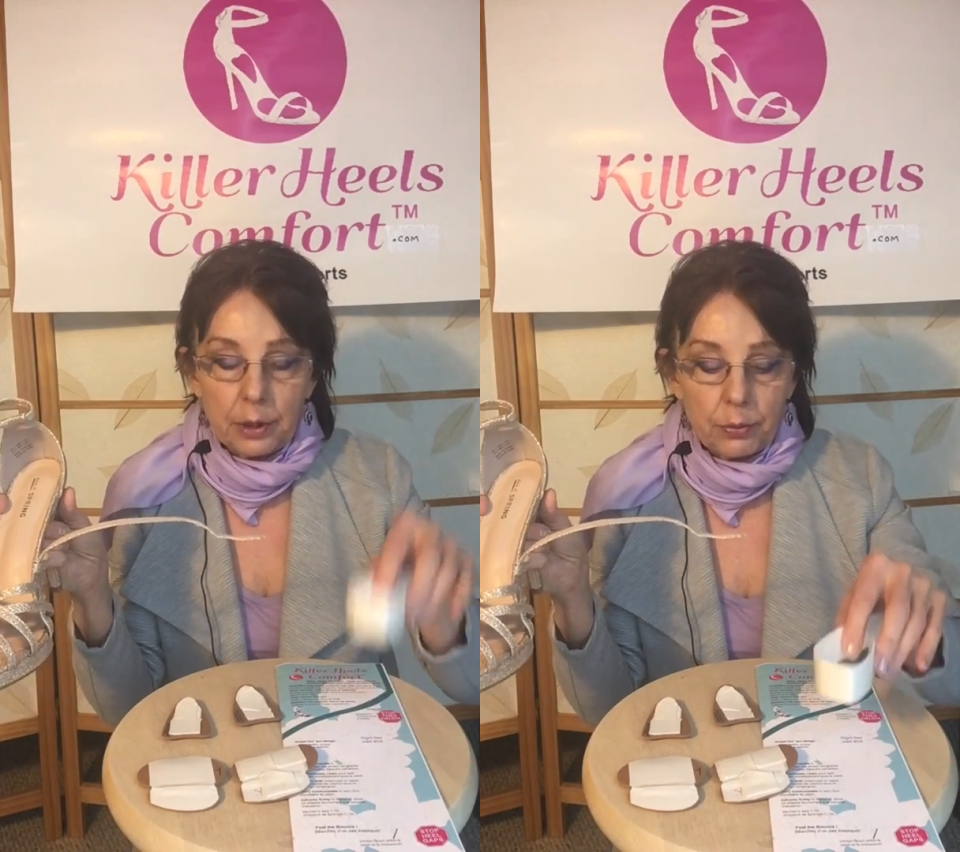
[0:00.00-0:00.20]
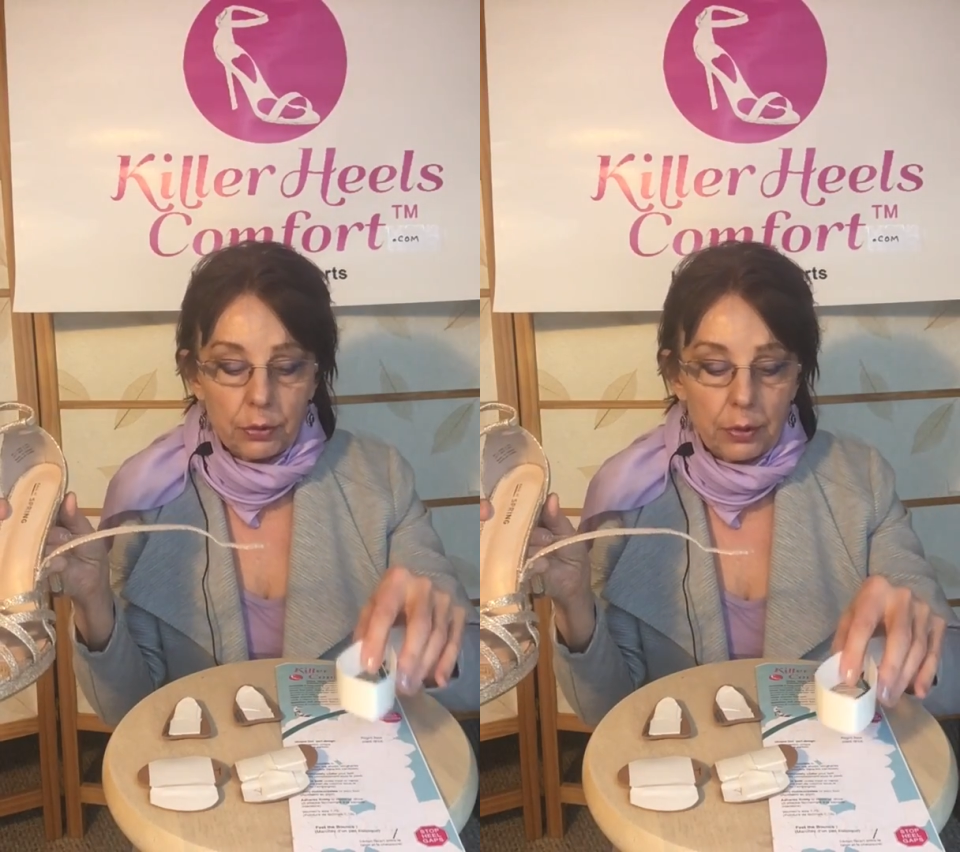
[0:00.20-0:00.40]

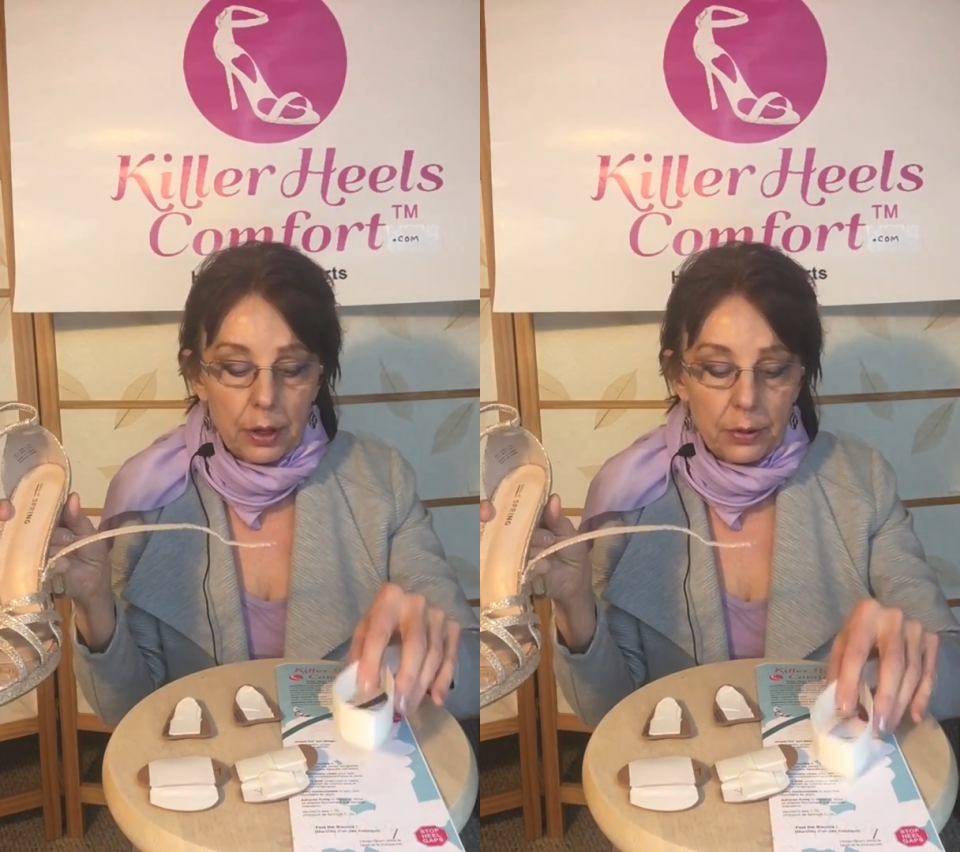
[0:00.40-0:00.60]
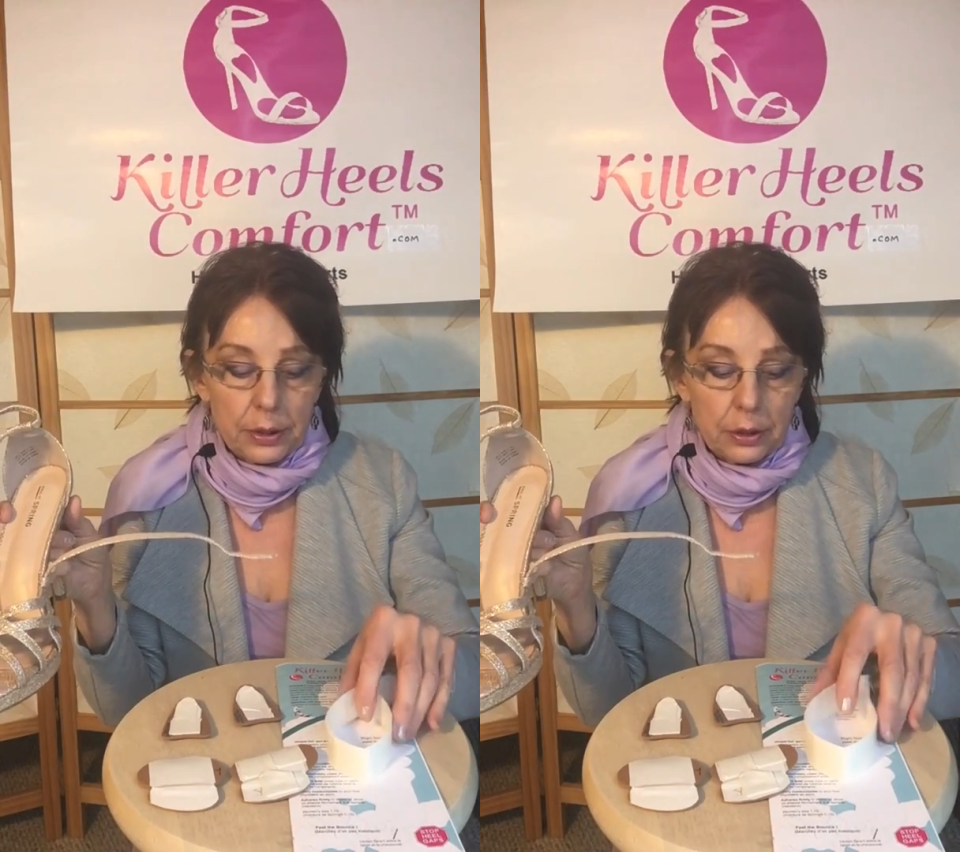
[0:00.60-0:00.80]

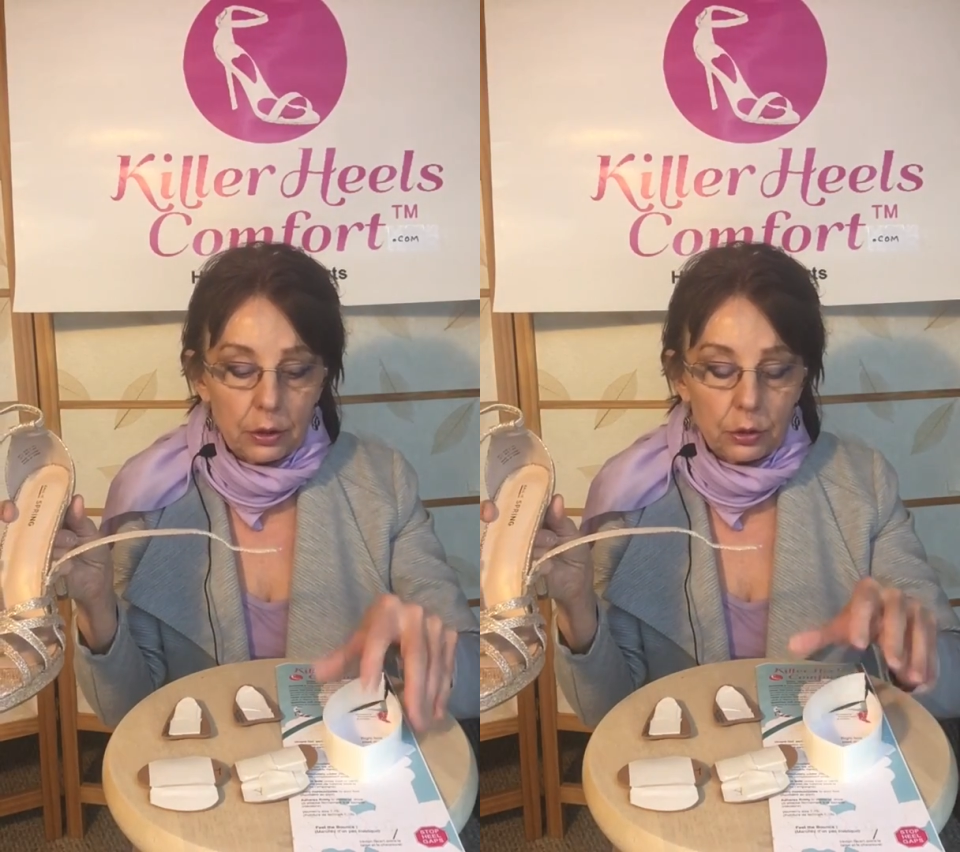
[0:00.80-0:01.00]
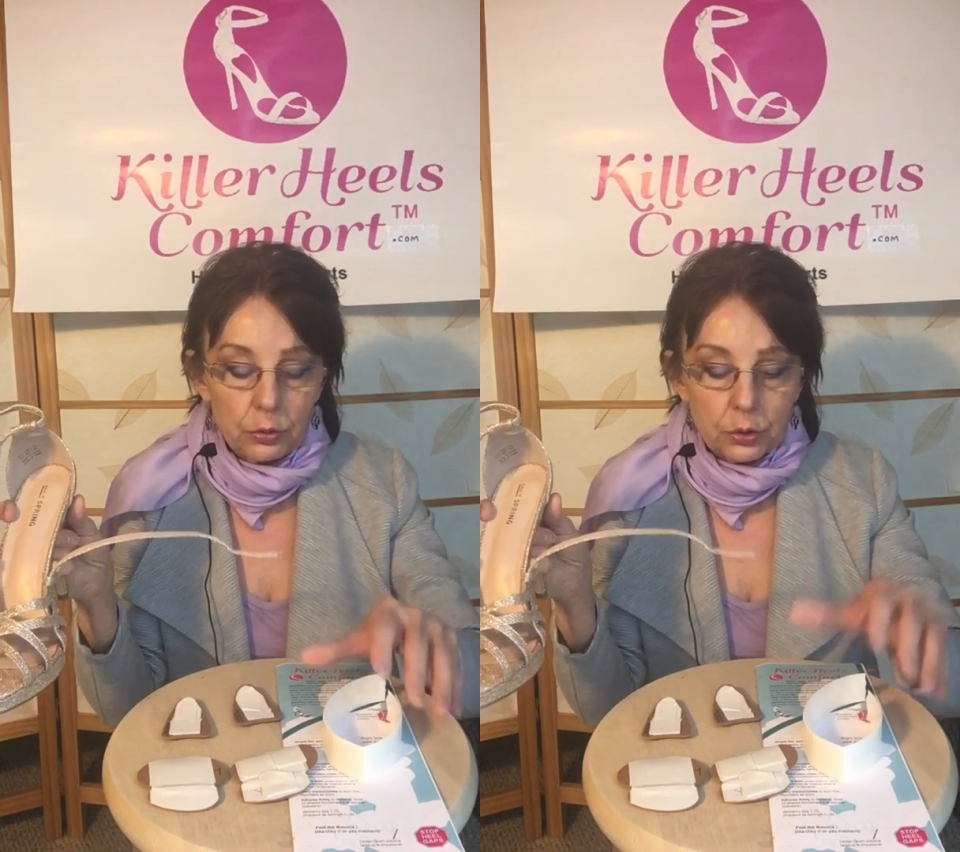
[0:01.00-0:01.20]
temporary
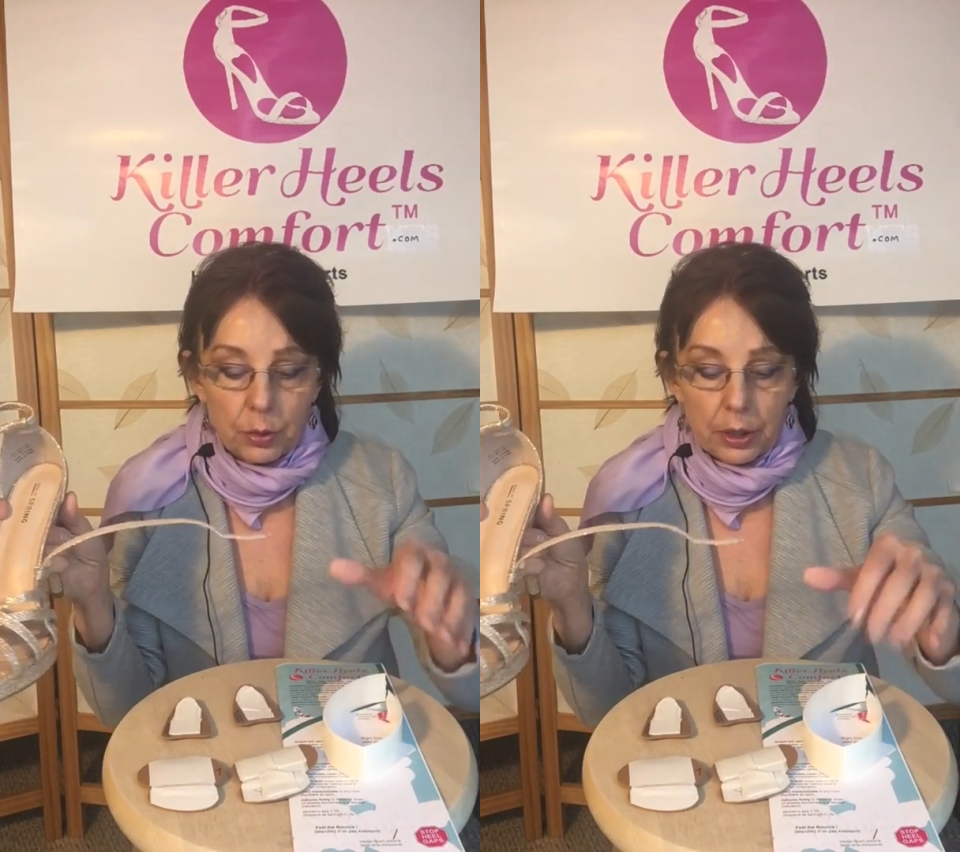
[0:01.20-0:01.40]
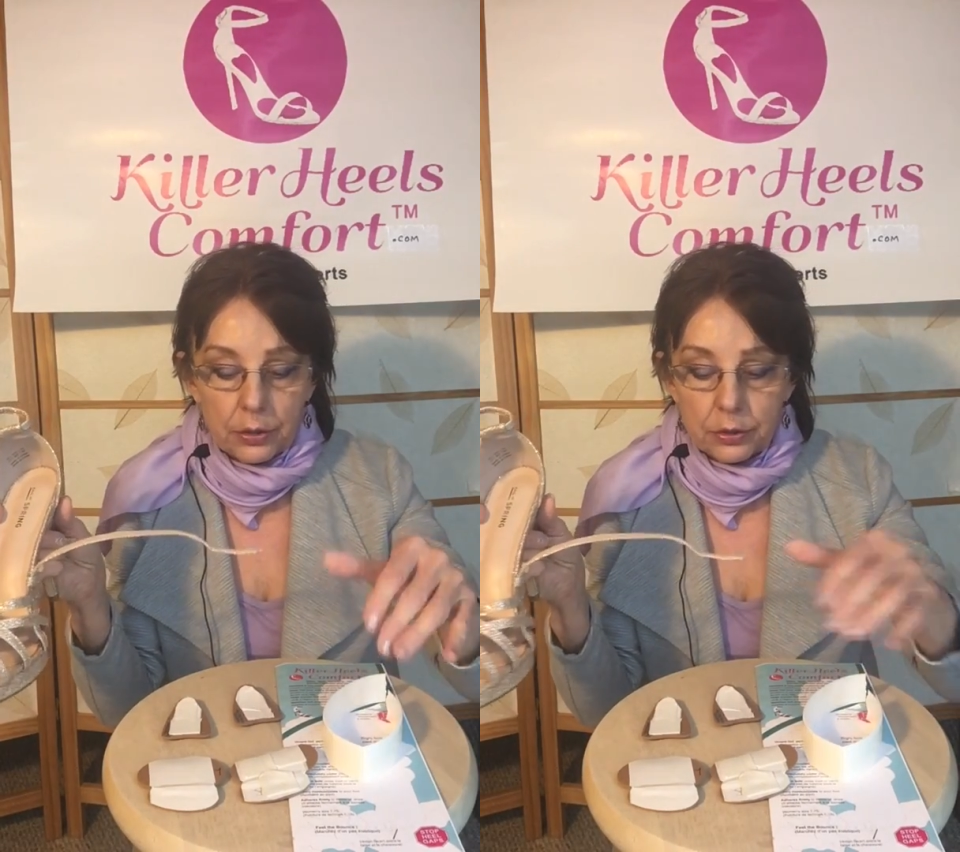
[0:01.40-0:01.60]
glue
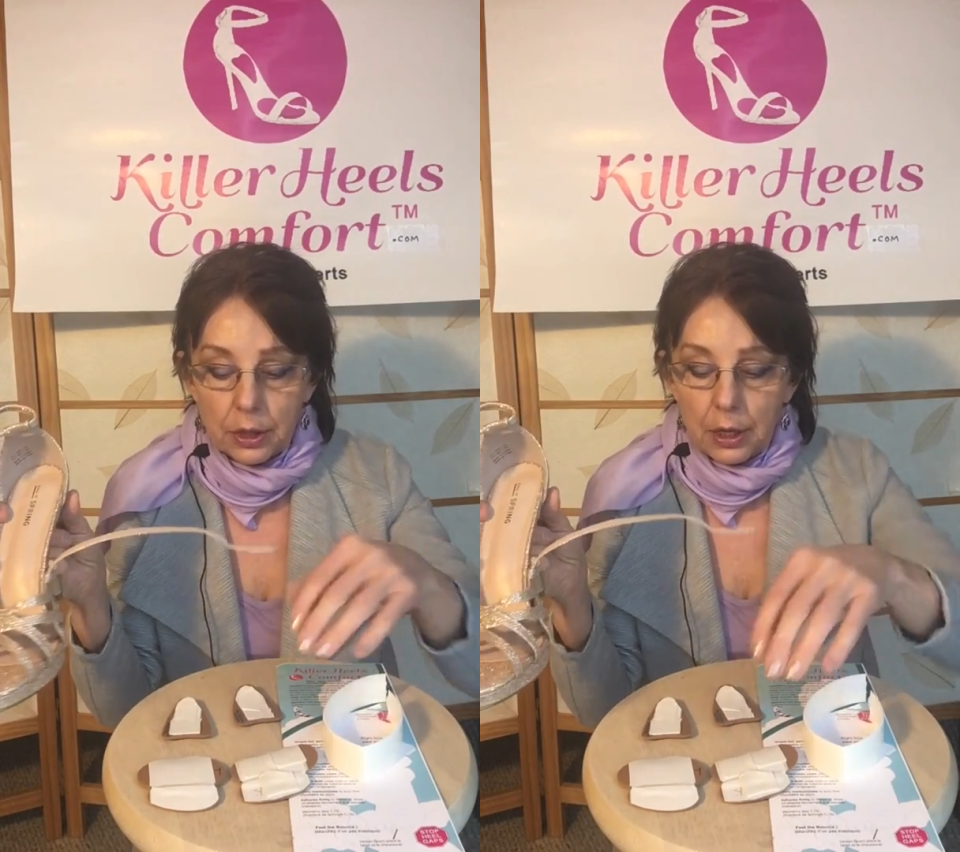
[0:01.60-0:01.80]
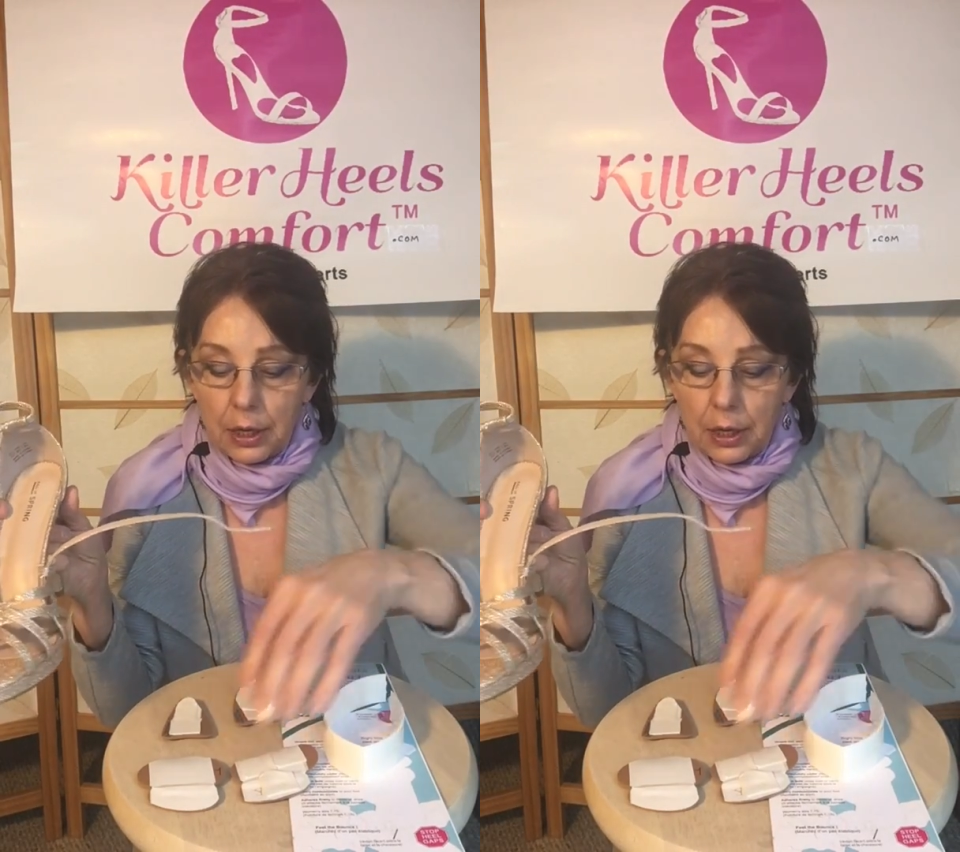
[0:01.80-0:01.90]
squares,